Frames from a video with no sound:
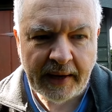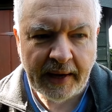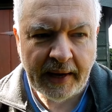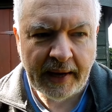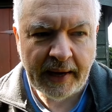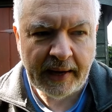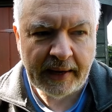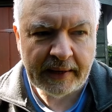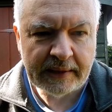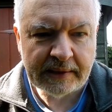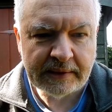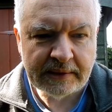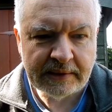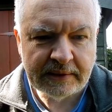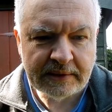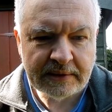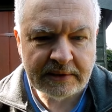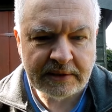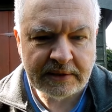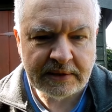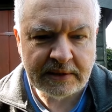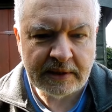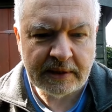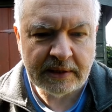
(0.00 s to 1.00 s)

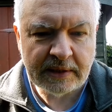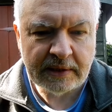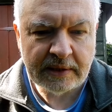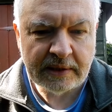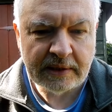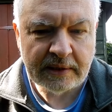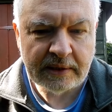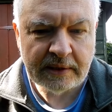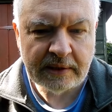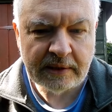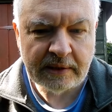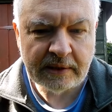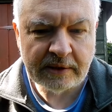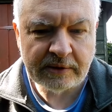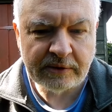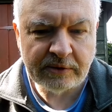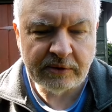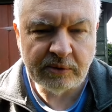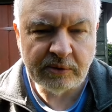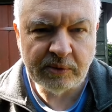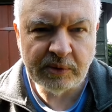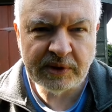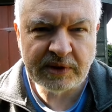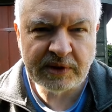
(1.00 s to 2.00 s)
And I
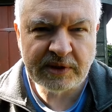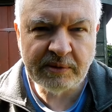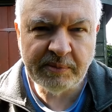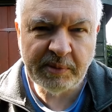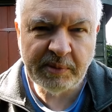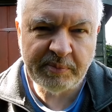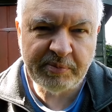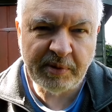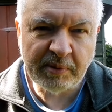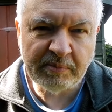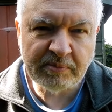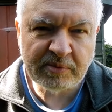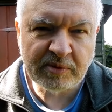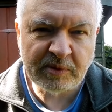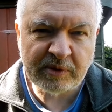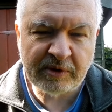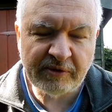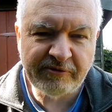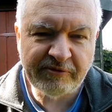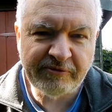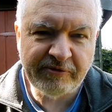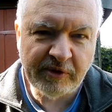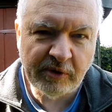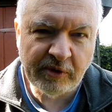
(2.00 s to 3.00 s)
thought, well, there's going to be problems with the
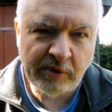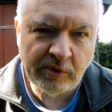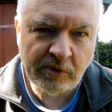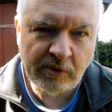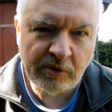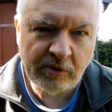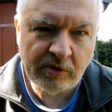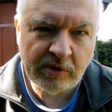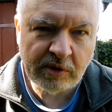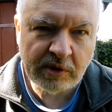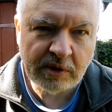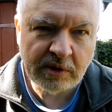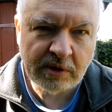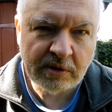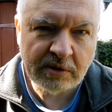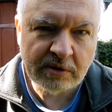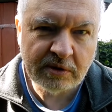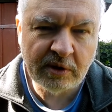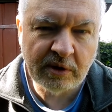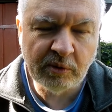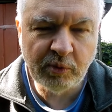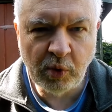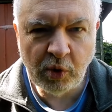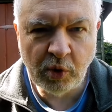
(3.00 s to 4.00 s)
floor,
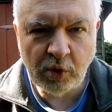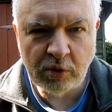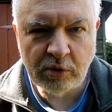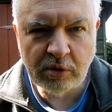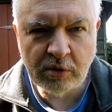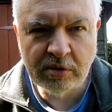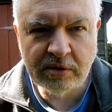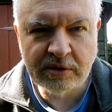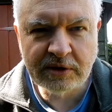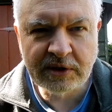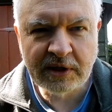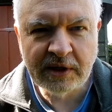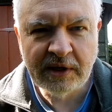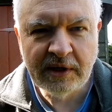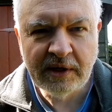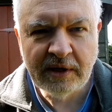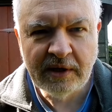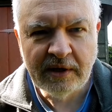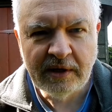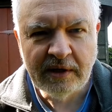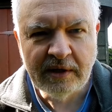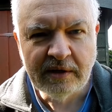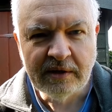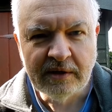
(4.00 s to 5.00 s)
the walls,
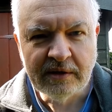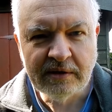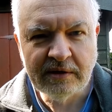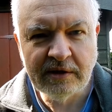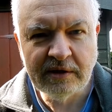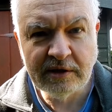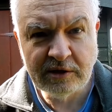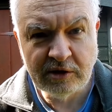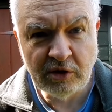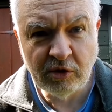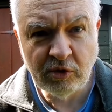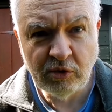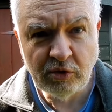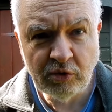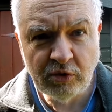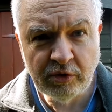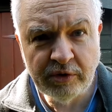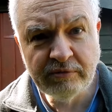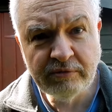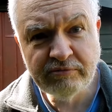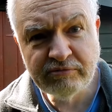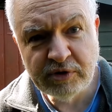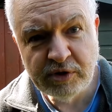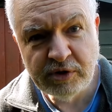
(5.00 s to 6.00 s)
the door,
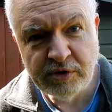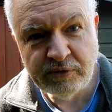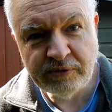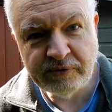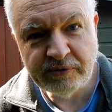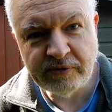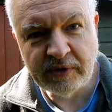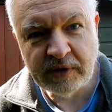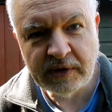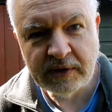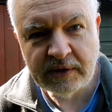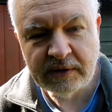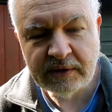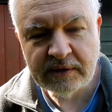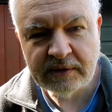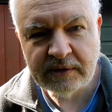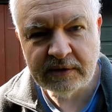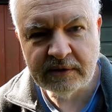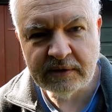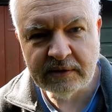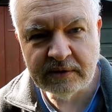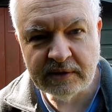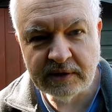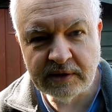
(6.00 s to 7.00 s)
the roof.
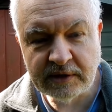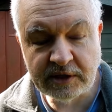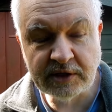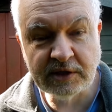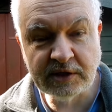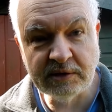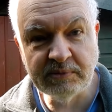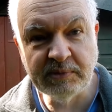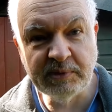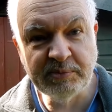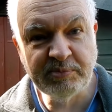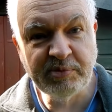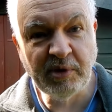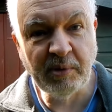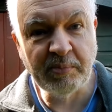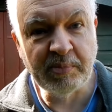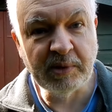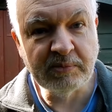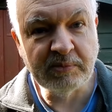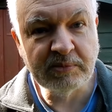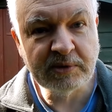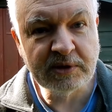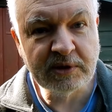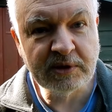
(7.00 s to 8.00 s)
There's just going to be problems.